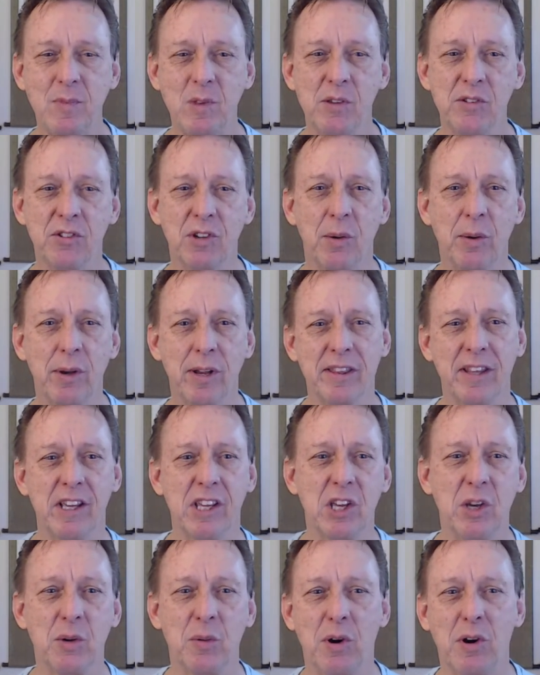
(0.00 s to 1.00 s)
So I want to
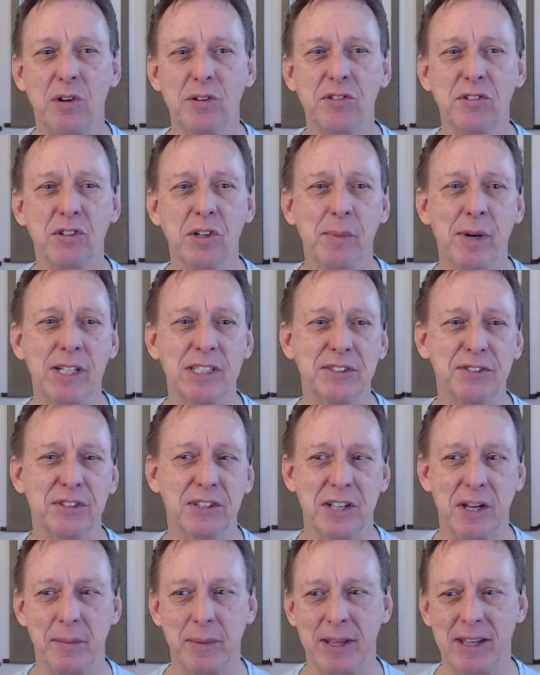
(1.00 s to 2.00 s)
thank you all so much for
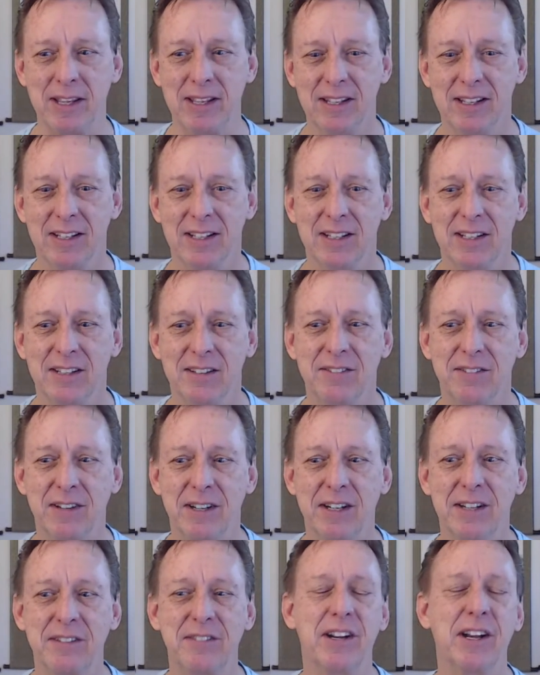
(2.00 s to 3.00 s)
coming.
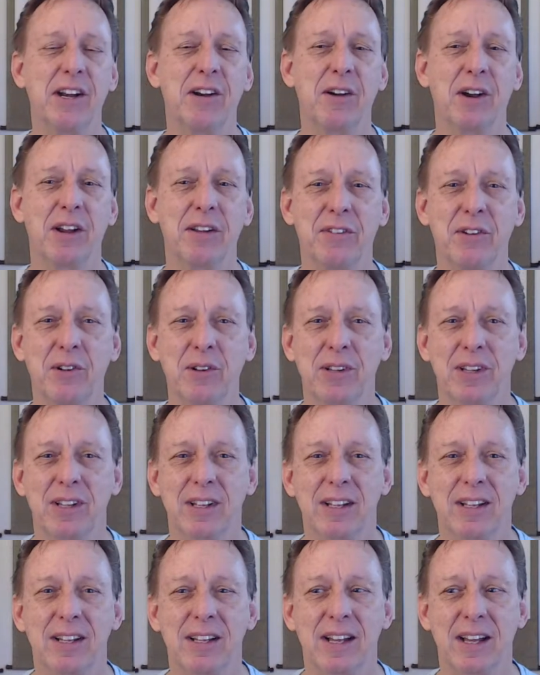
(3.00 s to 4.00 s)
Very, very grateful.
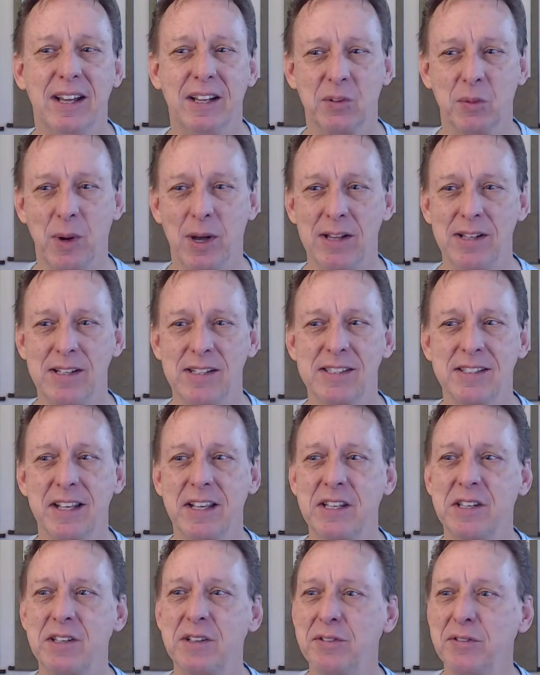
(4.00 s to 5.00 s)
As well as
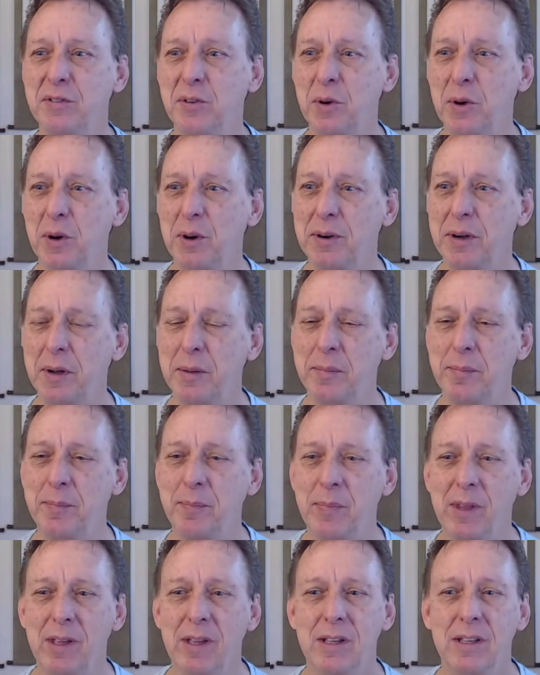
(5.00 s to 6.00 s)
thank you for
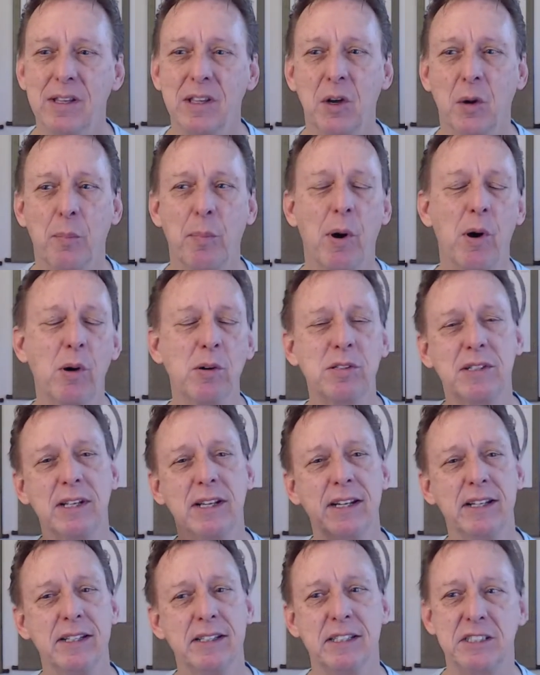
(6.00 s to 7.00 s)

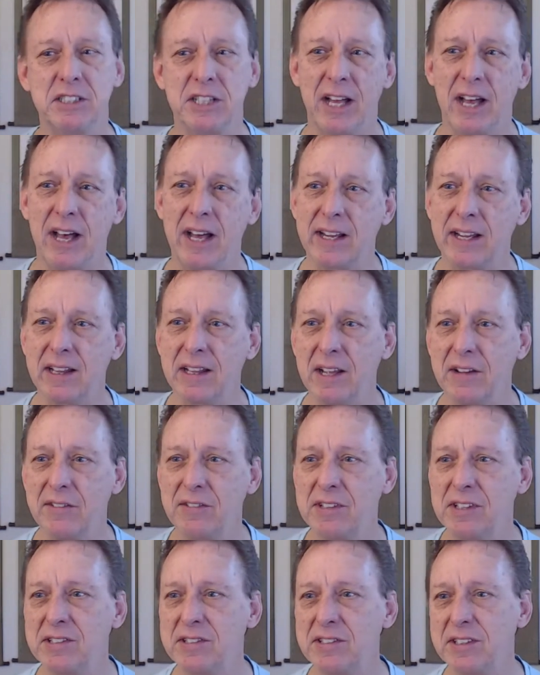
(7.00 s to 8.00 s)
posting in the chat. I'd love
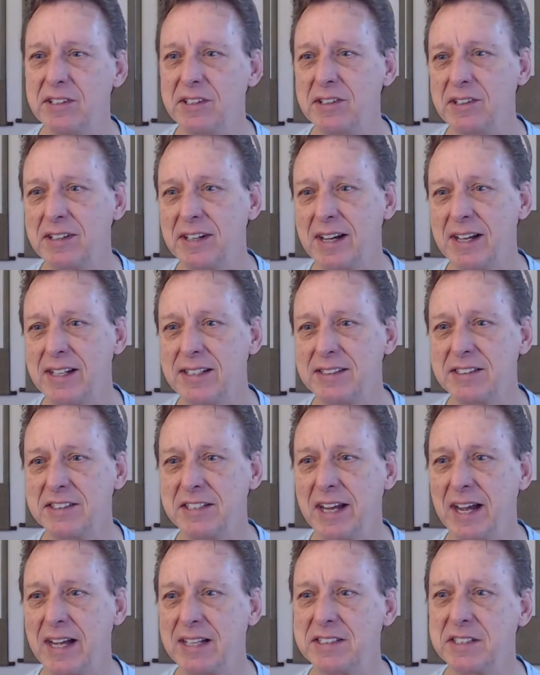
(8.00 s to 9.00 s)
to see your guys'
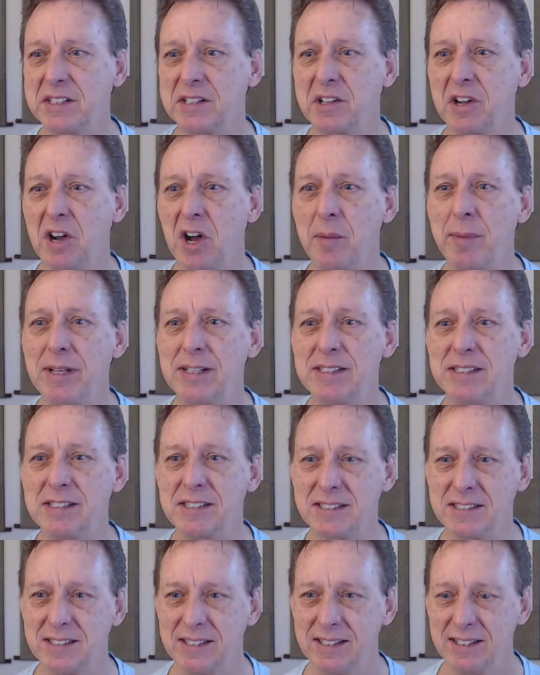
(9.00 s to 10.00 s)
chats and
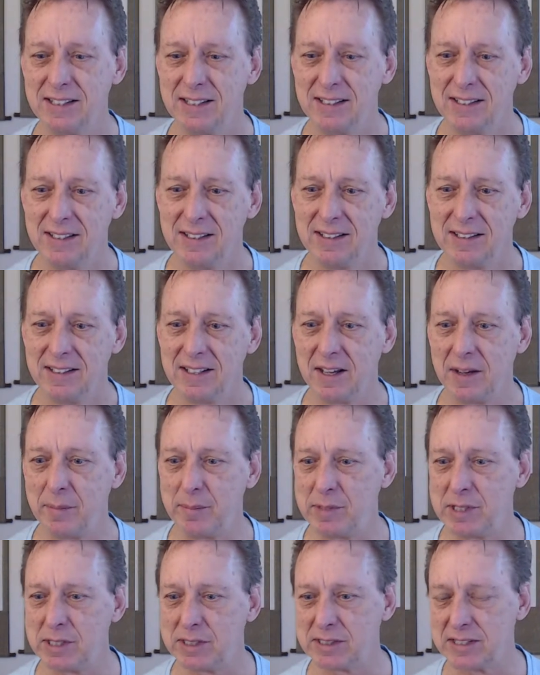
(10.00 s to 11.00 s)
comments. I'm
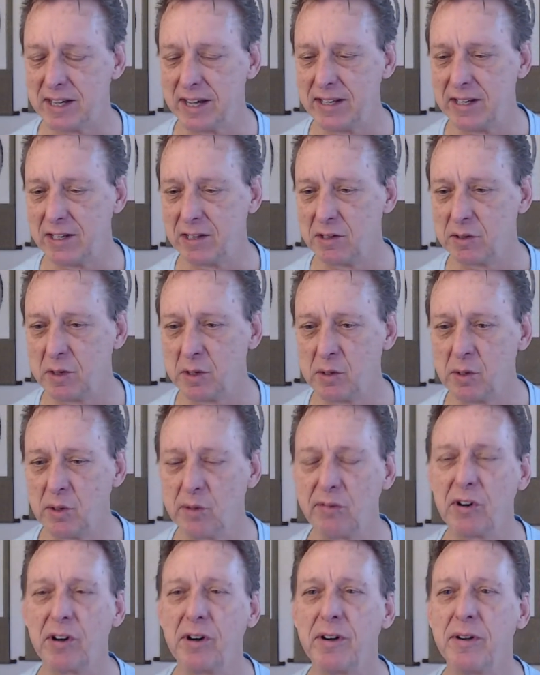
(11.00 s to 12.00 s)
just kind of looking
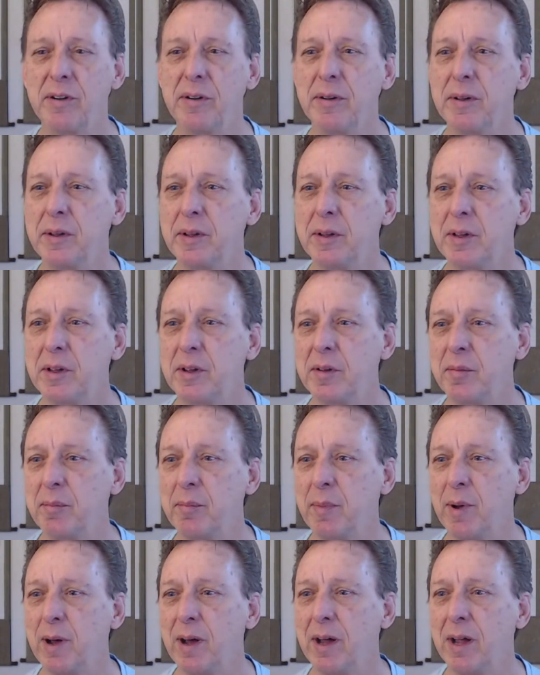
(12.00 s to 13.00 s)
over
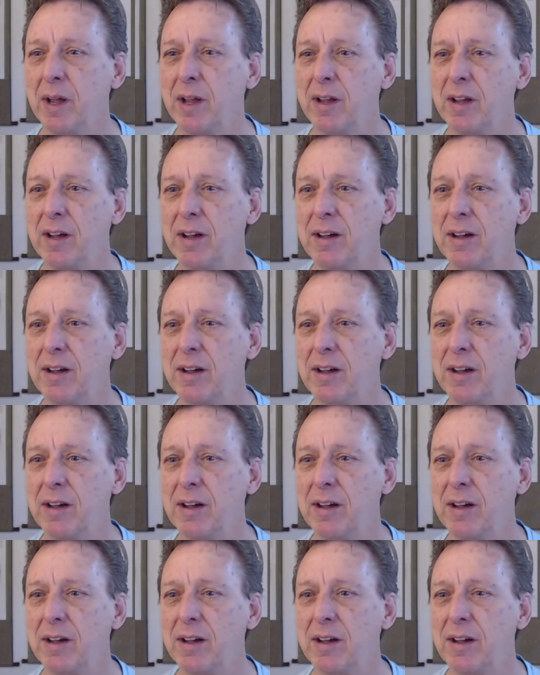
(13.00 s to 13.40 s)
my